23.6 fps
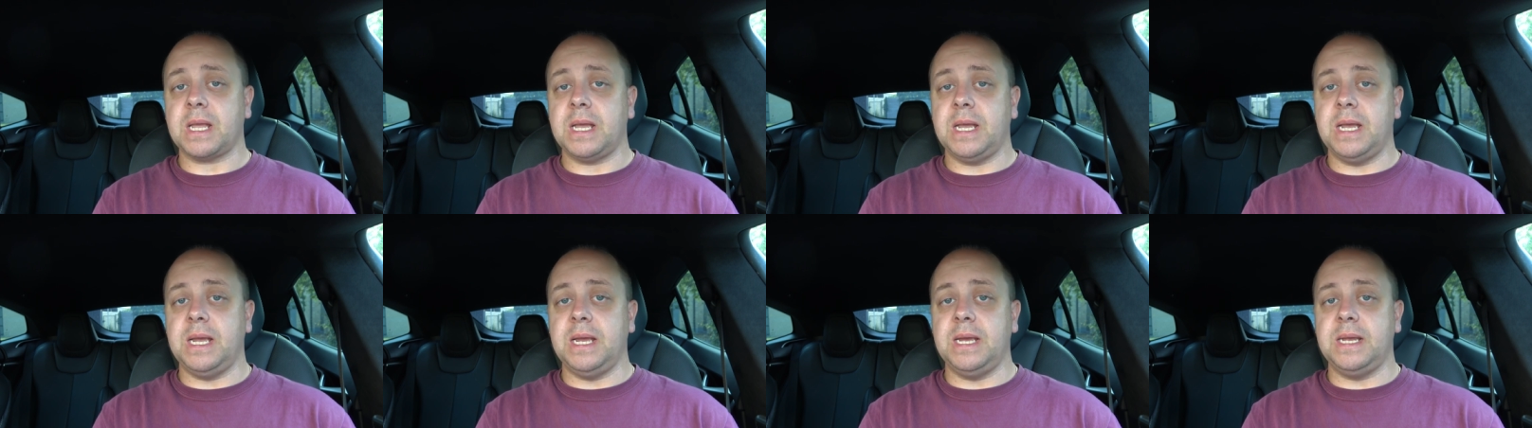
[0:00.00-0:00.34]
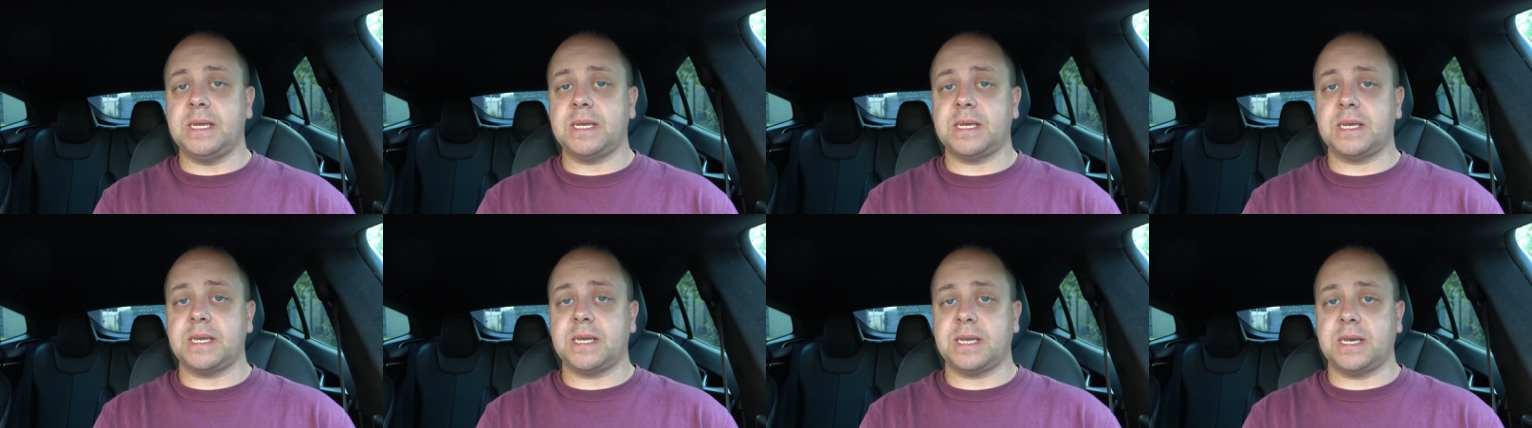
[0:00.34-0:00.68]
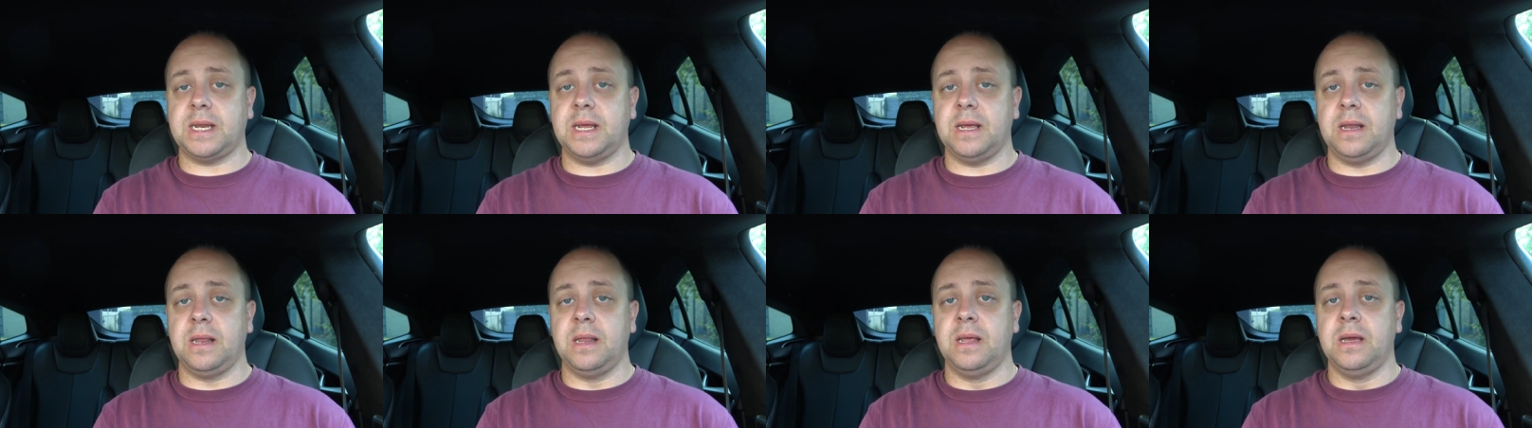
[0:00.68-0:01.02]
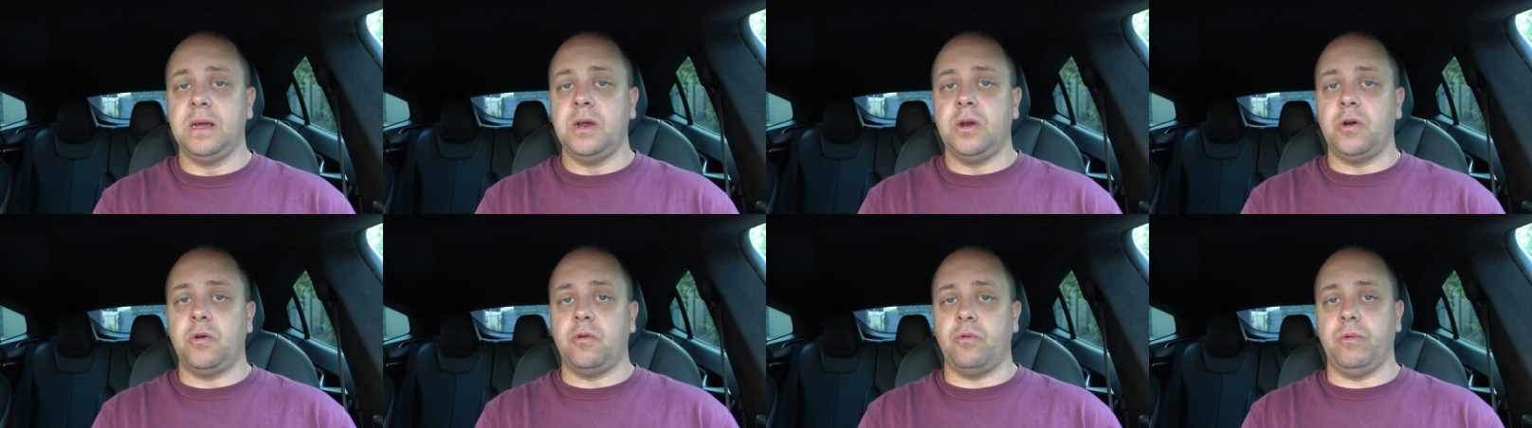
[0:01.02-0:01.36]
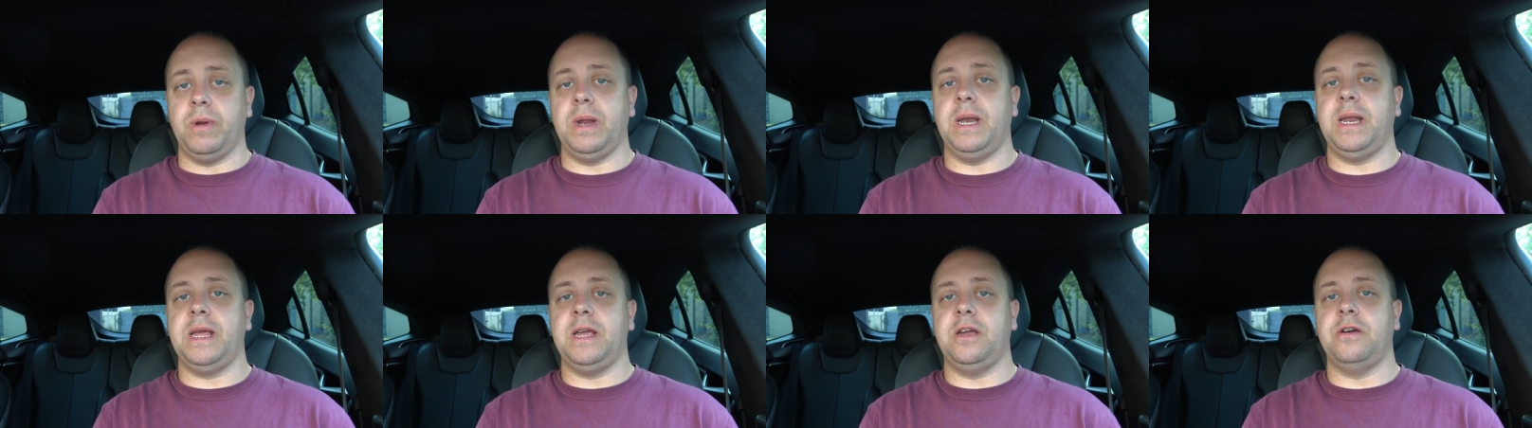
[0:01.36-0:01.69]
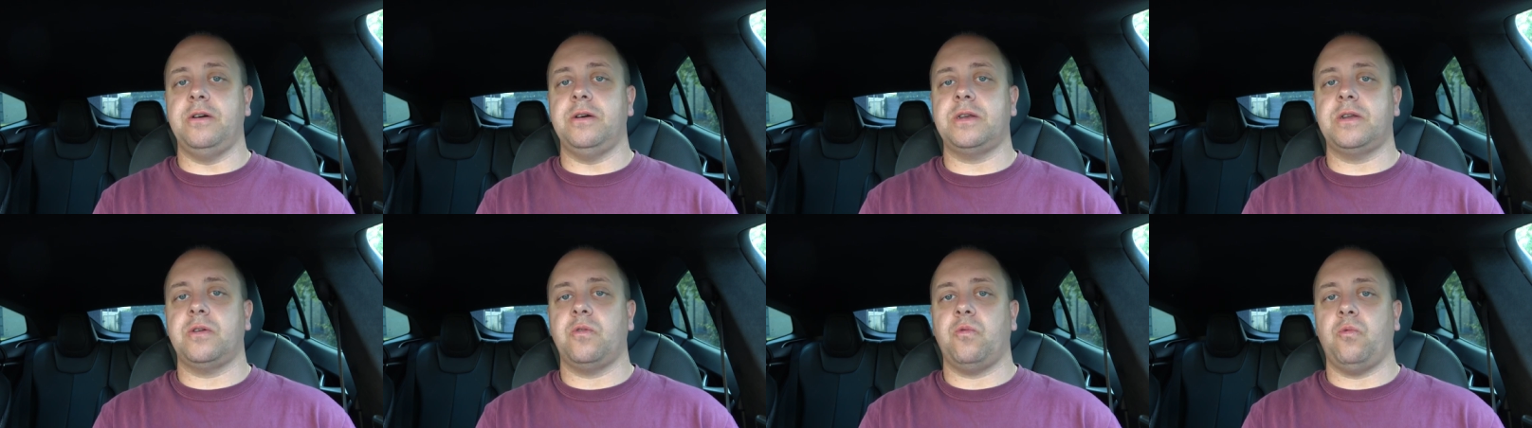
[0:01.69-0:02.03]
is still really
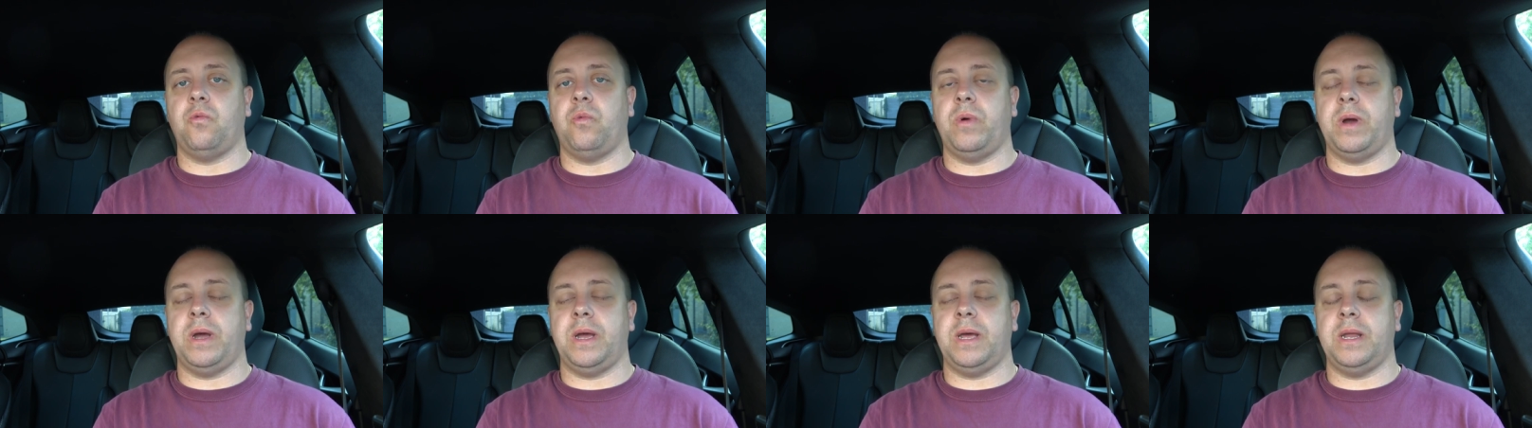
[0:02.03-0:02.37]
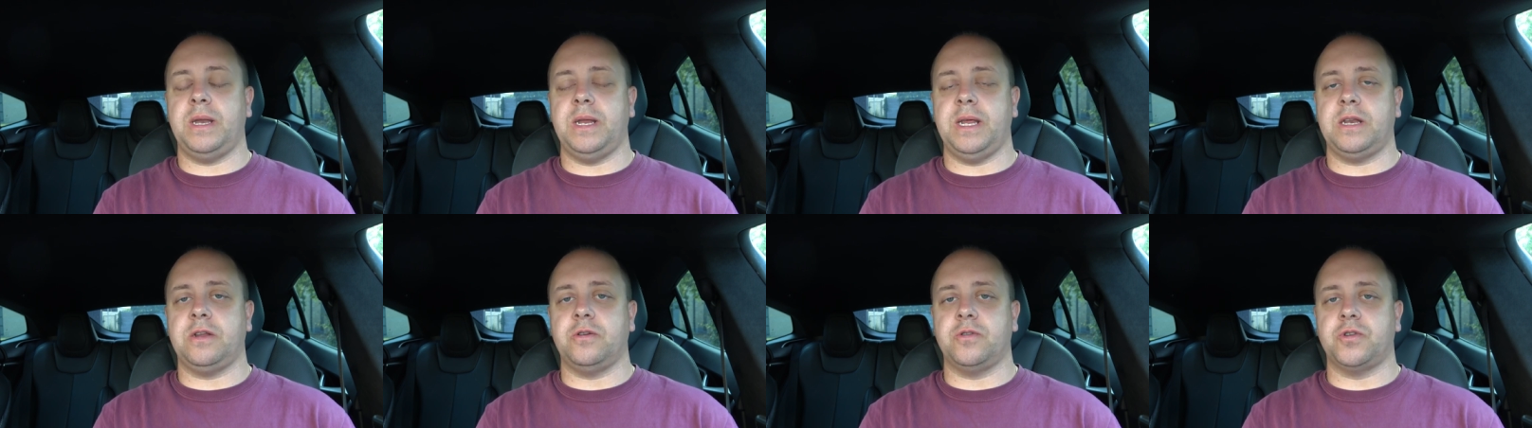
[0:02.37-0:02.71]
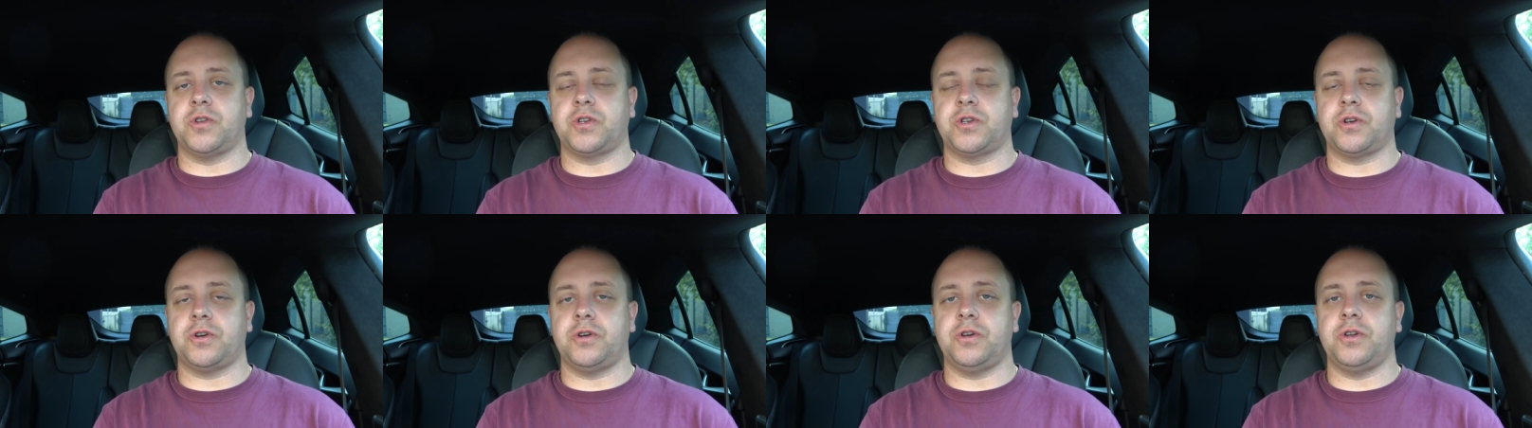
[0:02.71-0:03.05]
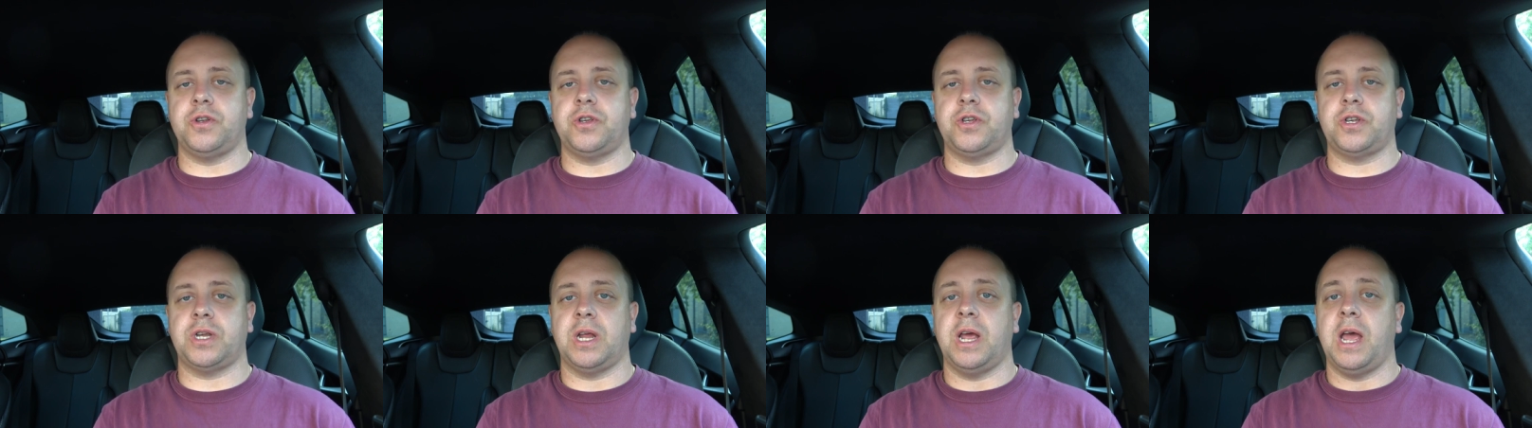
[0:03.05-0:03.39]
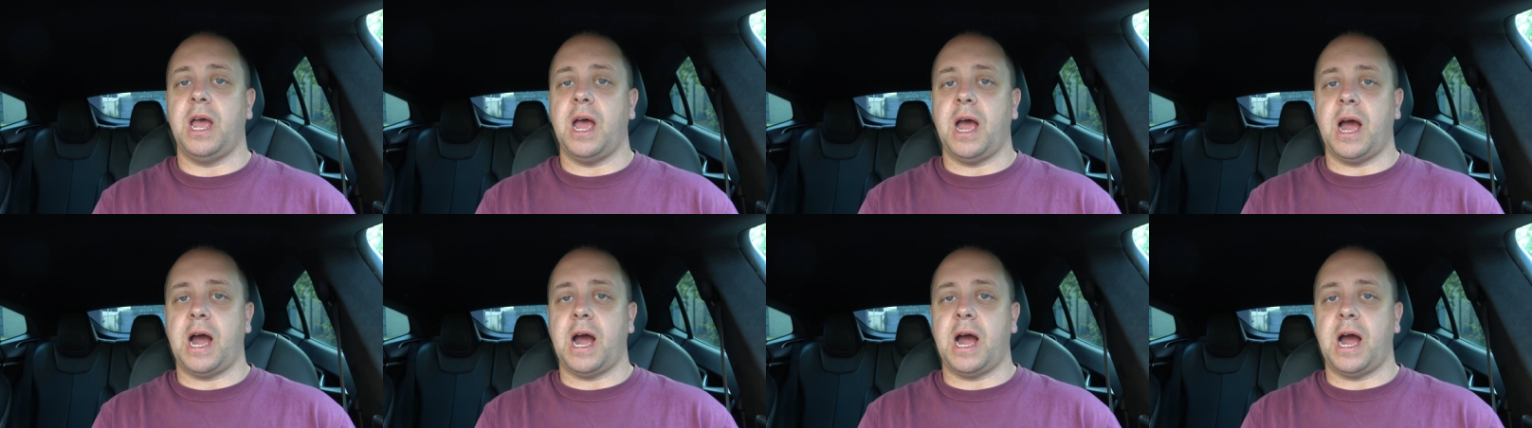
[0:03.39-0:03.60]
good when it concerns